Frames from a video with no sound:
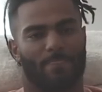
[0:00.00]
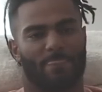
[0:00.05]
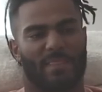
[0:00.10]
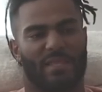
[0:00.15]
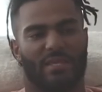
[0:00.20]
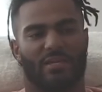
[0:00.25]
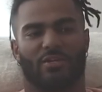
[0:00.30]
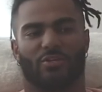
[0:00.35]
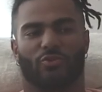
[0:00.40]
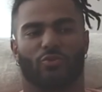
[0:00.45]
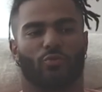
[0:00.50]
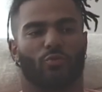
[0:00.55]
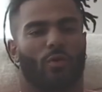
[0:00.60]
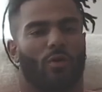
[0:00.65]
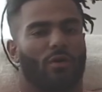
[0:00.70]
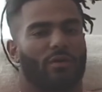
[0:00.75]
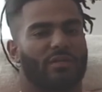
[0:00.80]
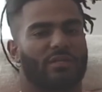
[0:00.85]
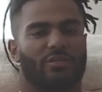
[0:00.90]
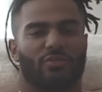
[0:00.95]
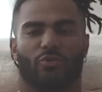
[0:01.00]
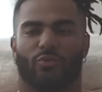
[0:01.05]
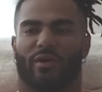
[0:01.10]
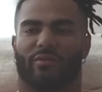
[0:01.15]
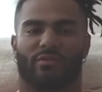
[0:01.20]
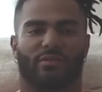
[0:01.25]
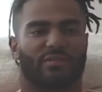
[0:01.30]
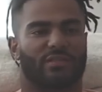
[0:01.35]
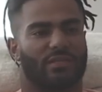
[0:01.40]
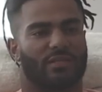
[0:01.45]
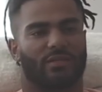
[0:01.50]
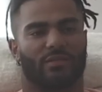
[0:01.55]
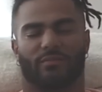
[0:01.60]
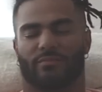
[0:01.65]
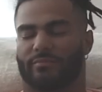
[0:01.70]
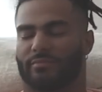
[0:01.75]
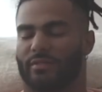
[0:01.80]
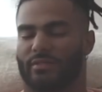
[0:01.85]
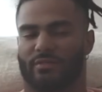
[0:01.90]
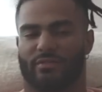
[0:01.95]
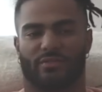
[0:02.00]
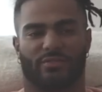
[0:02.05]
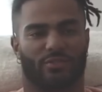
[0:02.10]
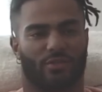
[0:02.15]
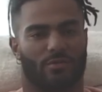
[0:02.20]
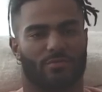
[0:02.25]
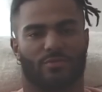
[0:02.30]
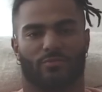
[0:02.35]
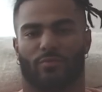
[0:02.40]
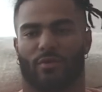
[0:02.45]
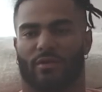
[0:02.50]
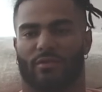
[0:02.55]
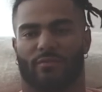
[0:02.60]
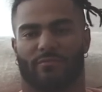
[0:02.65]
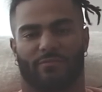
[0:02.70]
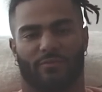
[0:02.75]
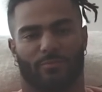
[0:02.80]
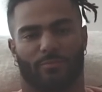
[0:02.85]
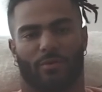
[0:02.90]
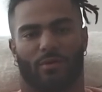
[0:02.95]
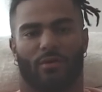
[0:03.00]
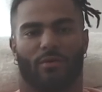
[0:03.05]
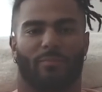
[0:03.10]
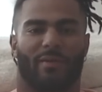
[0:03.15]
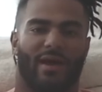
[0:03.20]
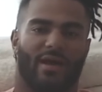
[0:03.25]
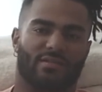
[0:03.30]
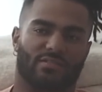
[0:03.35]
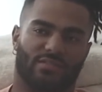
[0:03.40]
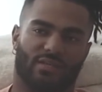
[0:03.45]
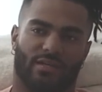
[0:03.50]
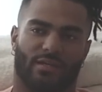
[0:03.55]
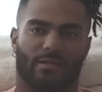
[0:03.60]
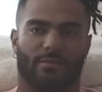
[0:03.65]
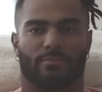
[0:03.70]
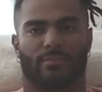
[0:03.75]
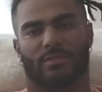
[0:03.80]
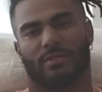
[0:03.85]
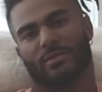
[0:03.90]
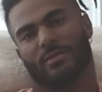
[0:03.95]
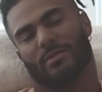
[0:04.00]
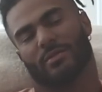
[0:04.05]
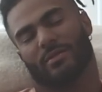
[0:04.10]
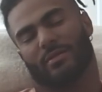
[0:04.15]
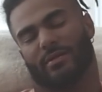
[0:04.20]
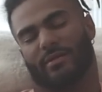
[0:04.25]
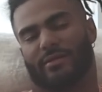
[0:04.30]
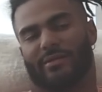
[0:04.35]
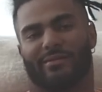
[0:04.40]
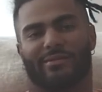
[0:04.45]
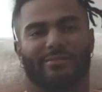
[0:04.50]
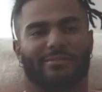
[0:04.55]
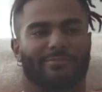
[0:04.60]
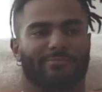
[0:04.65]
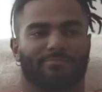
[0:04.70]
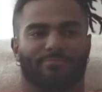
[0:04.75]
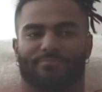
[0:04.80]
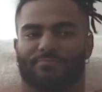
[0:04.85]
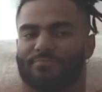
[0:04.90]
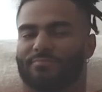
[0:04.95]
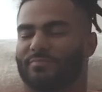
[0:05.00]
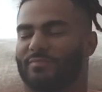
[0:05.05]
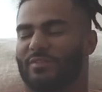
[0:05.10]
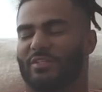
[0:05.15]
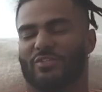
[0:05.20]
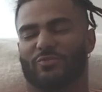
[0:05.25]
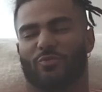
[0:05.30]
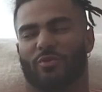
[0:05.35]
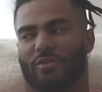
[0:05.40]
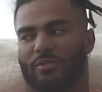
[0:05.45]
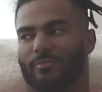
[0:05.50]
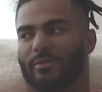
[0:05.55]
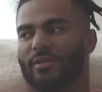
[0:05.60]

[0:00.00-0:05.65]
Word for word: He can do everything in terms of running the football, pass game. He's one of the